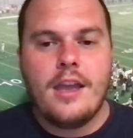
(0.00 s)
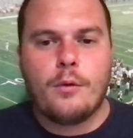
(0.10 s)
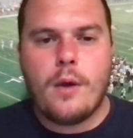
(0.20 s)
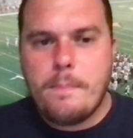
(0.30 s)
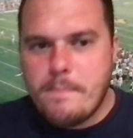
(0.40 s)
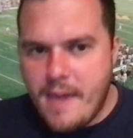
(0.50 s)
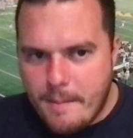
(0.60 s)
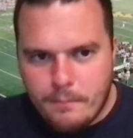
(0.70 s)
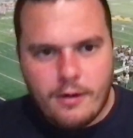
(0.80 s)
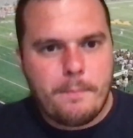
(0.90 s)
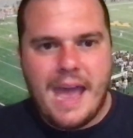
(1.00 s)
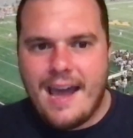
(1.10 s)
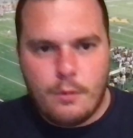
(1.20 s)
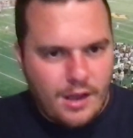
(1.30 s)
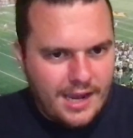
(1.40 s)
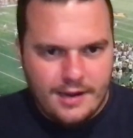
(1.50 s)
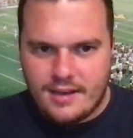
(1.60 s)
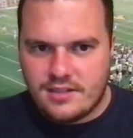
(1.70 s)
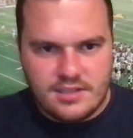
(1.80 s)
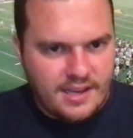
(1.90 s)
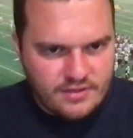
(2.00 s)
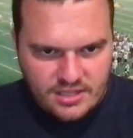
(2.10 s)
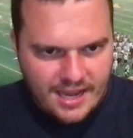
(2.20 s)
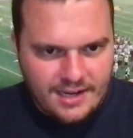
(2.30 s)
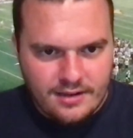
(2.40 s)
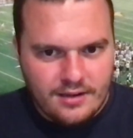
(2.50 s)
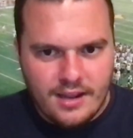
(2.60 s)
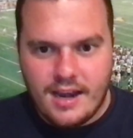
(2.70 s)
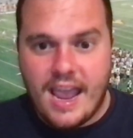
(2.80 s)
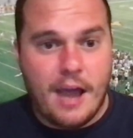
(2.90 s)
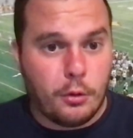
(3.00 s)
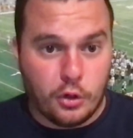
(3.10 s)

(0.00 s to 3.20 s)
remember Pat White and Steve Slayton and how